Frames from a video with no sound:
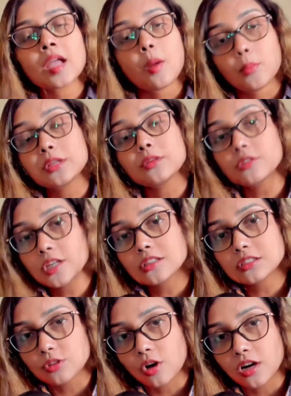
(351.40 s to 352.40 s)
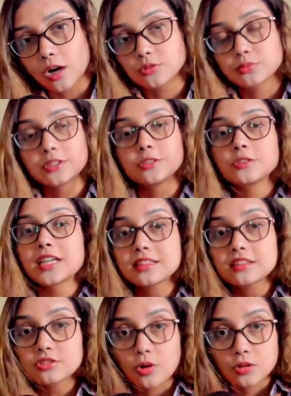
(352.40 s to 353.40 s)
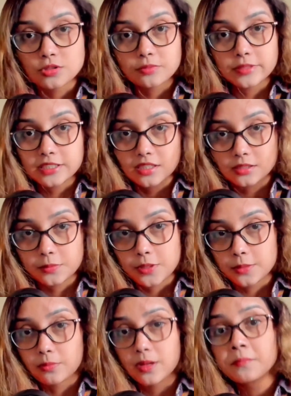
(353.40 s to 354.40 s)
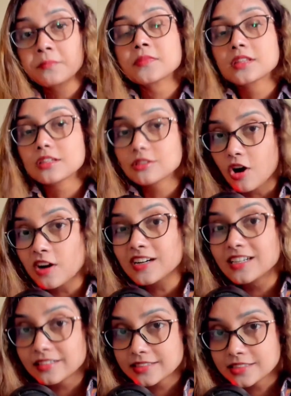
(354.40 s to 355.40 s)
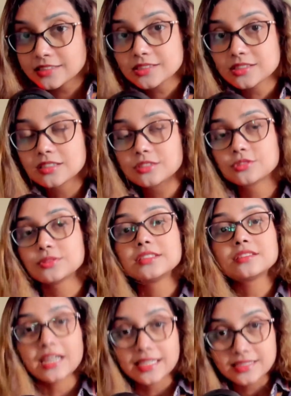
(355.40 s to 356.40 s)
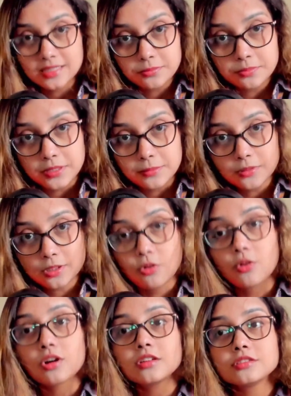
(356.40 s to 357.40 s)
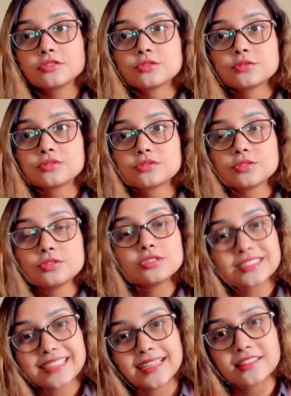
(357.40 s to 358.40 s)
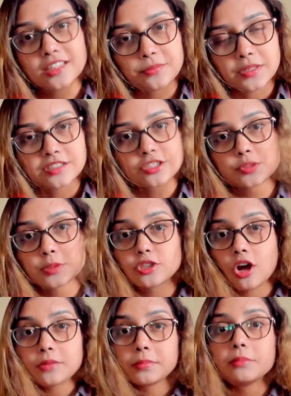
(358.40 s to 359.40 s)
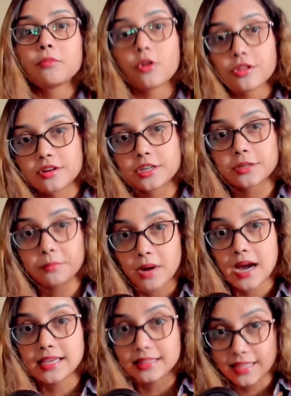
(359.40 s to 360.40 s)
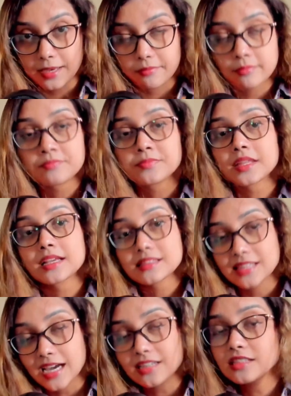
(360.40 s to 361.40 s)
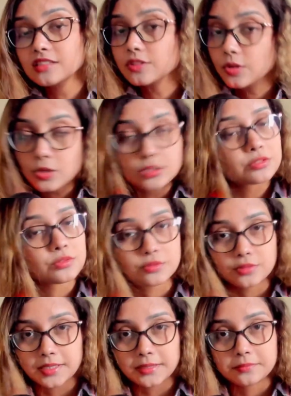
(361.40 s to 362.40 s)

When you take the dog out, when you get the dog to meet other people, the dog learns to either accept people or to, stay in their presence but not be bothered by them. That is also okay.